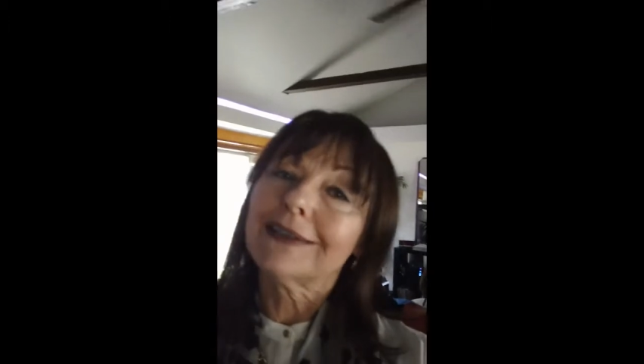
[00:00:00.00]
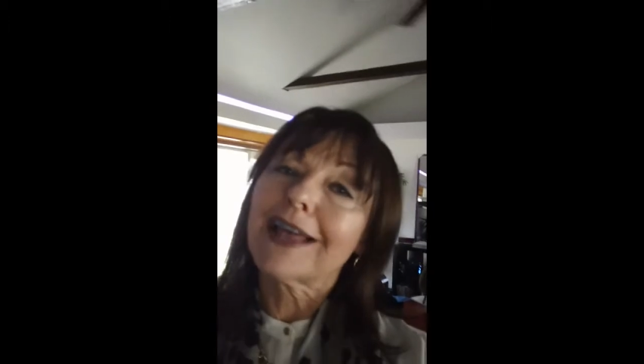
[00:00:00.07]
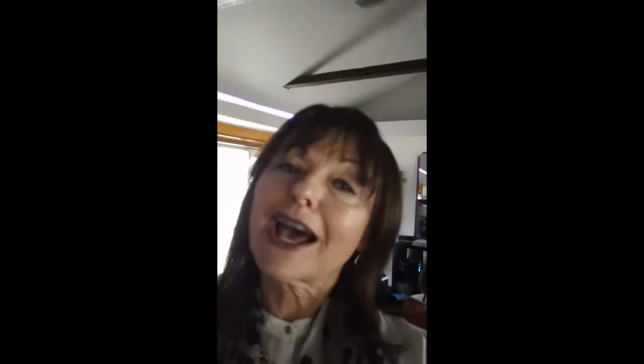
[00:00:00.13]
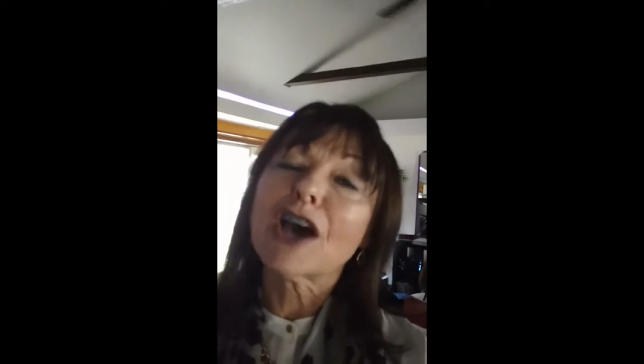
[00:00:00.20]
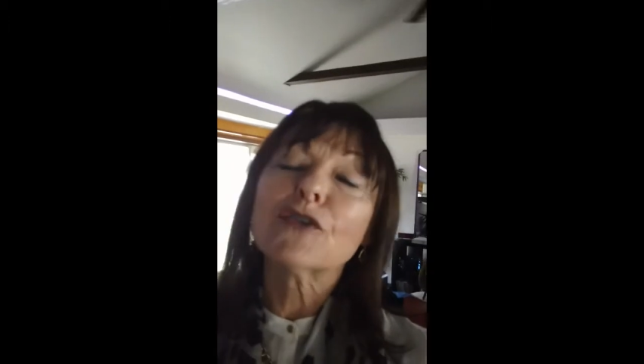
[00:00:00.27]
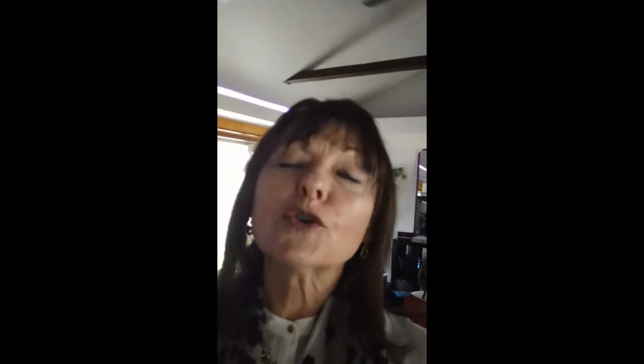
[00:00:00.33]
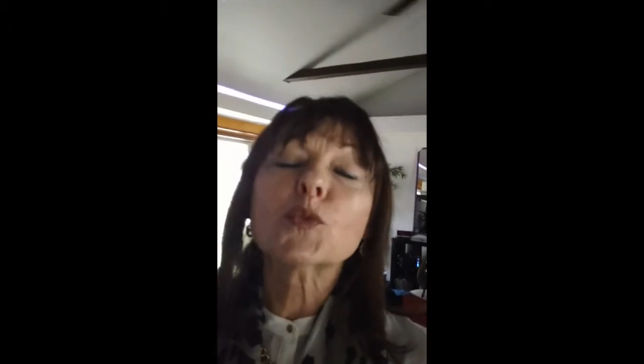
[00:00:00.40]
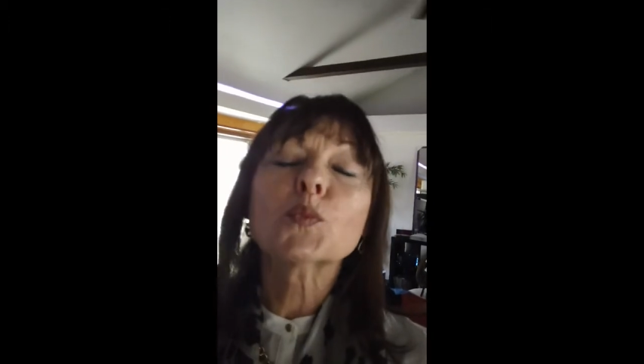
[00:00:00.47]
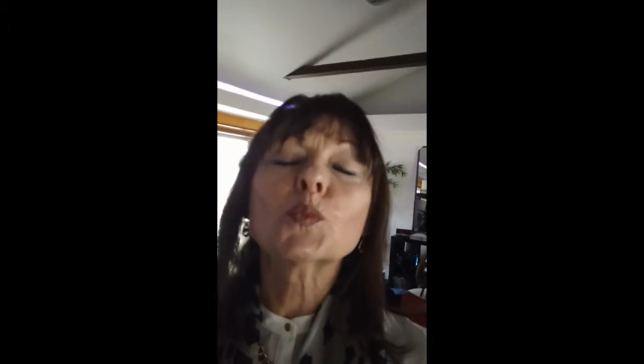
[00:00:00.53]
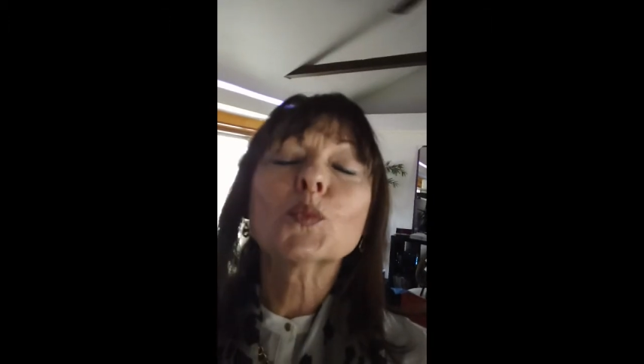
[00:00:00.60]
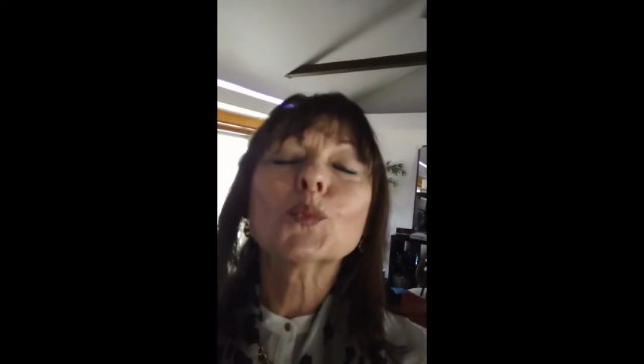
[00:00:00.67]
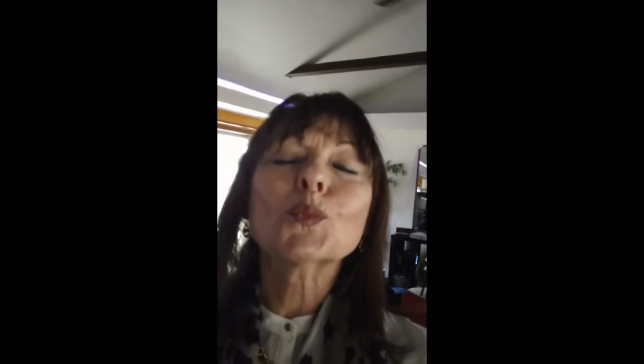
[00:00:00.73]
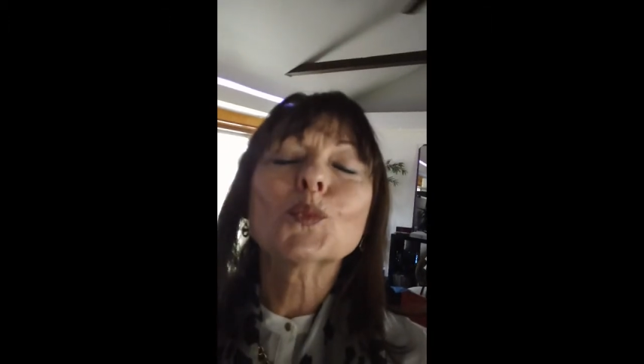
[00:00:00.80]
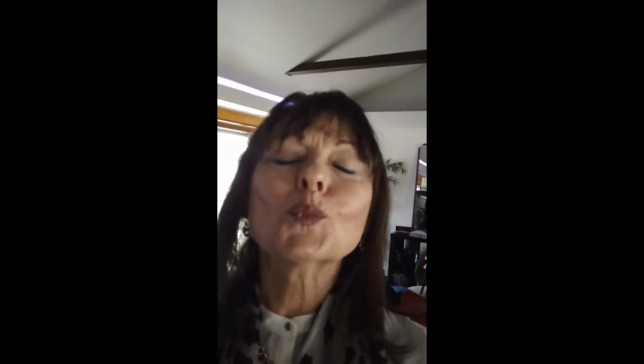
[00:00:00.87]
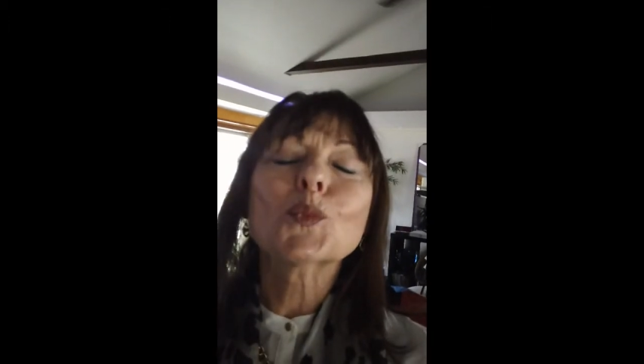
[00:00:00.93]
love.
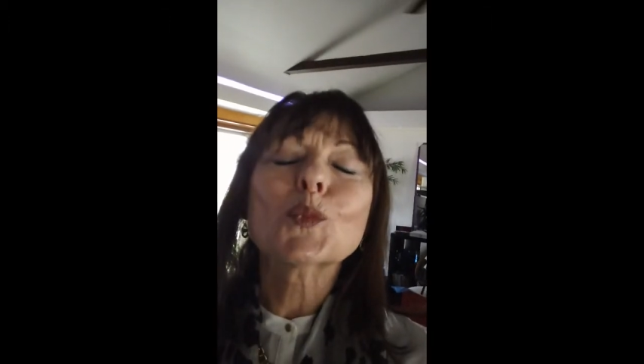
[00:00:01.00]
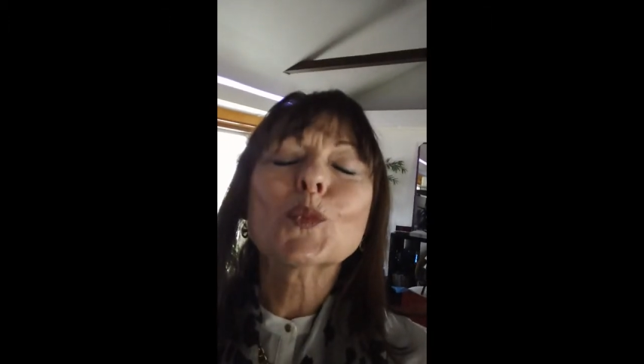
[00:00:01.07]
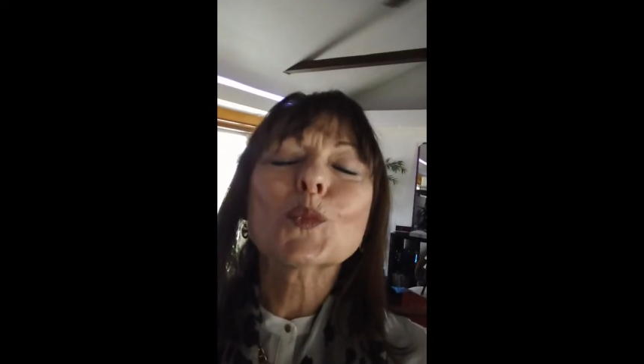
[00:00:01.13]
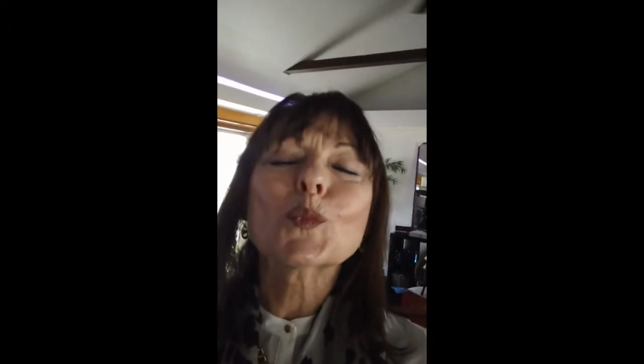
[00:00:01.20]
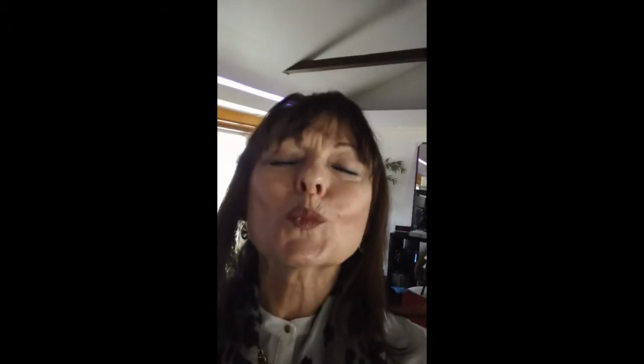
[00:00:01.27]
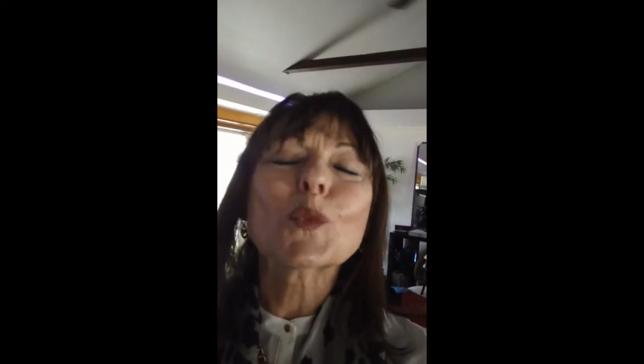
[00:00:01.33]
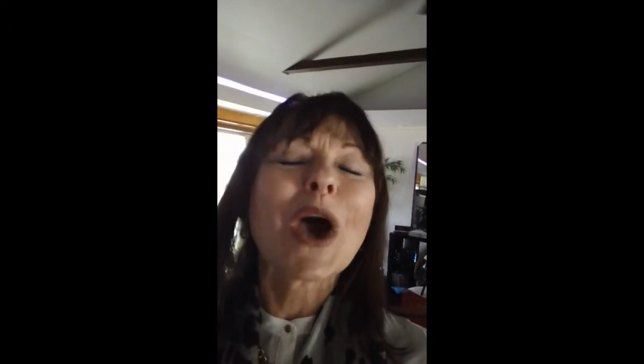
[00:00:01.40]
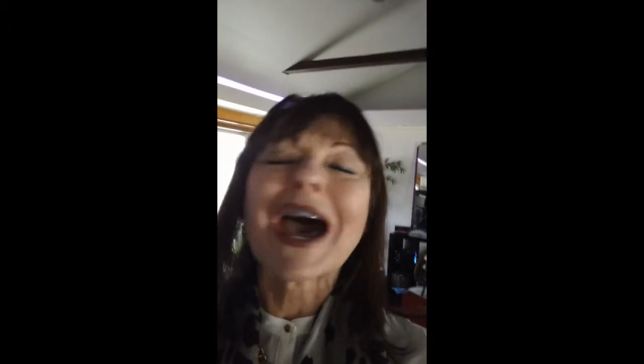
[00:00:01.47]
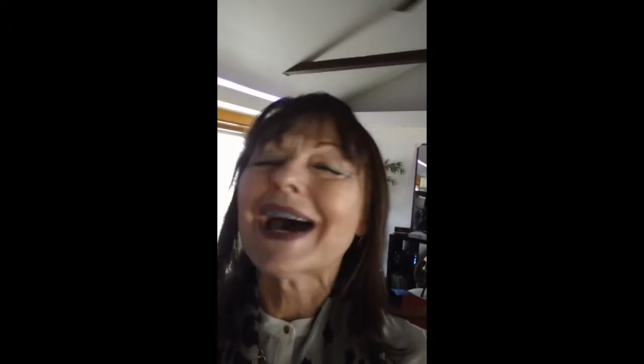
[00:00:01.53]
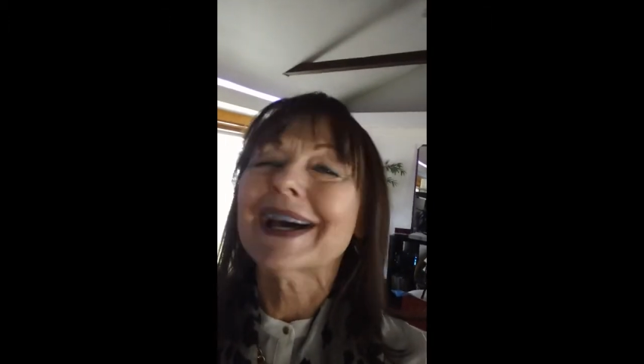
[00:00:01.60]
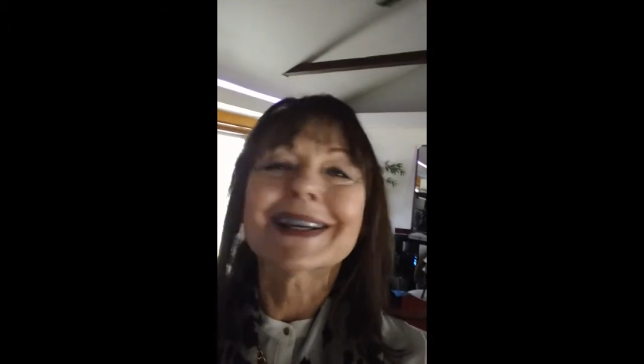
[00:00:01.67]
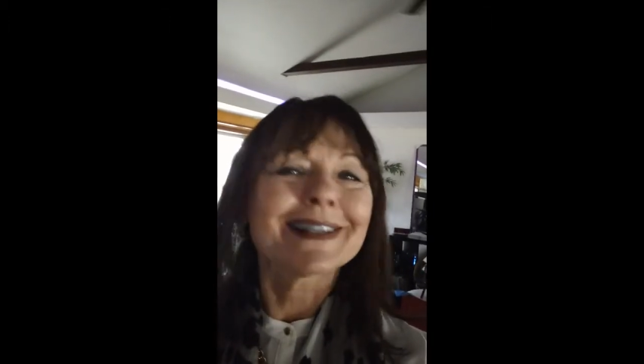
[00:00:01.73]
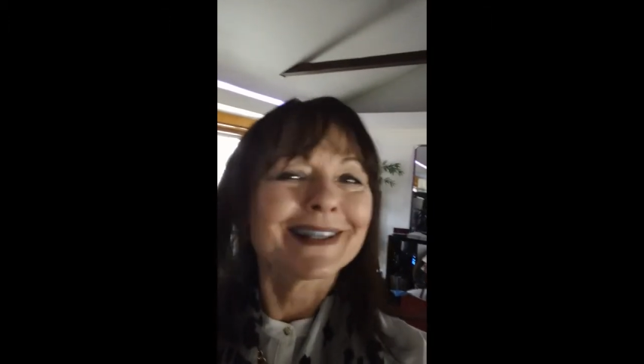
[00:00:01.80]
Mwah.